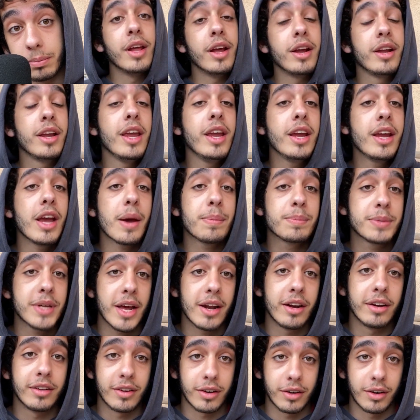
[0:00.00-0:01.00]
The keycaps
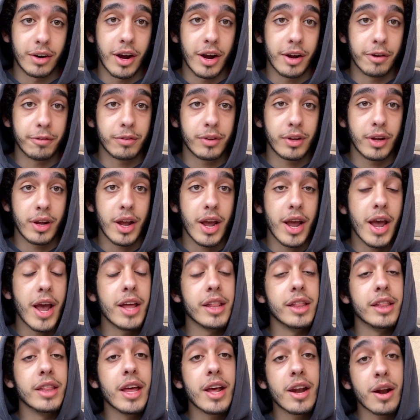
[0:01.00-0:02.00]
hadn't arrived,
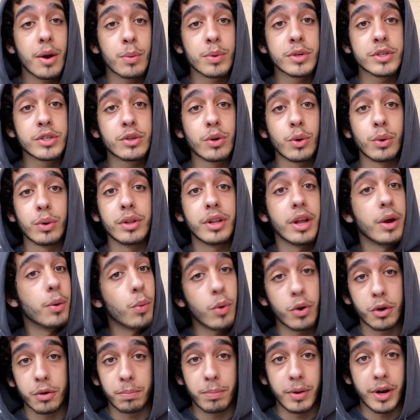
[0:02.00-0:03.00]
and then I was told they
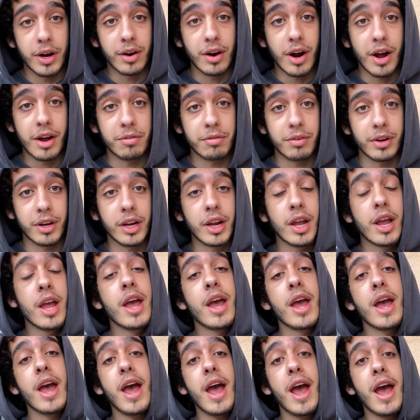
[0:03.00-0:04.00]
won't be arriving,
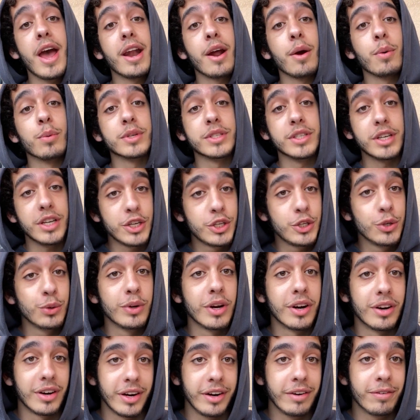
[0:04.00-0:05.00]
and I was
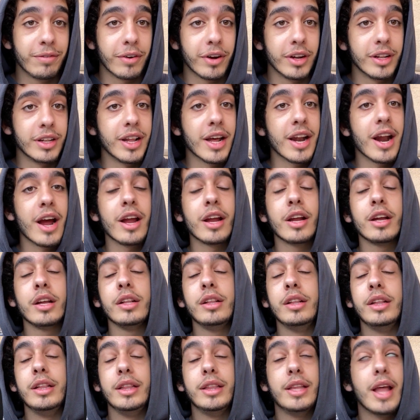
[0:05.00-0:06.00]
issued a refund that I
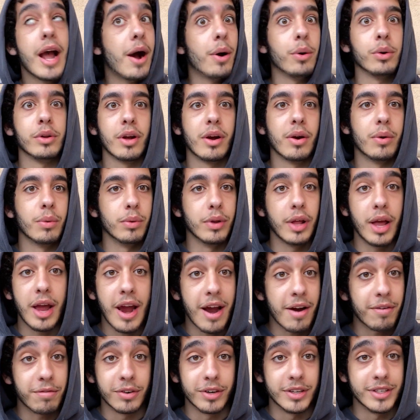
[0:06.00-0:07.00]
doubt I will
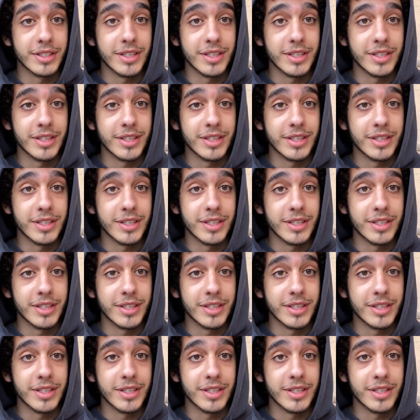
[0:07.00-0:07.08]
ever